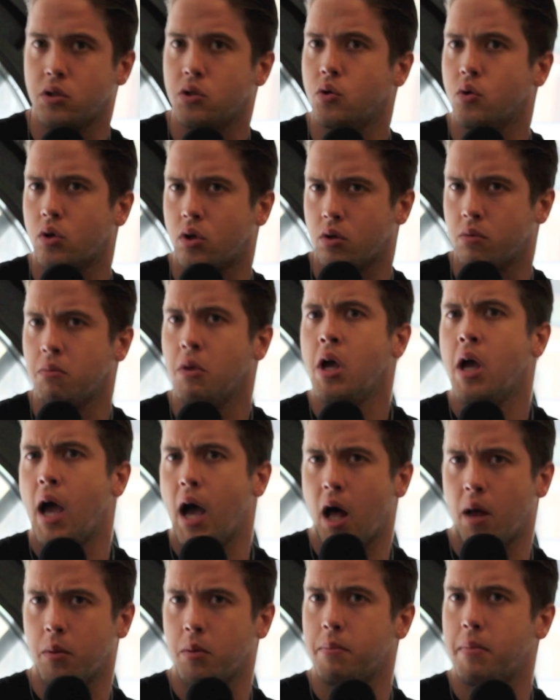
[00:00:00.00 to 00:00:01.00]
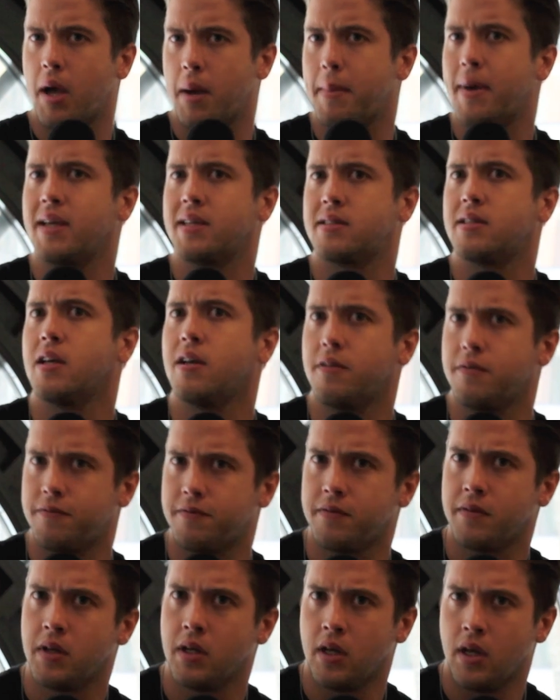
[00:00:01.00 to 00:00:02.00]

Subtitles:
do an album by myself,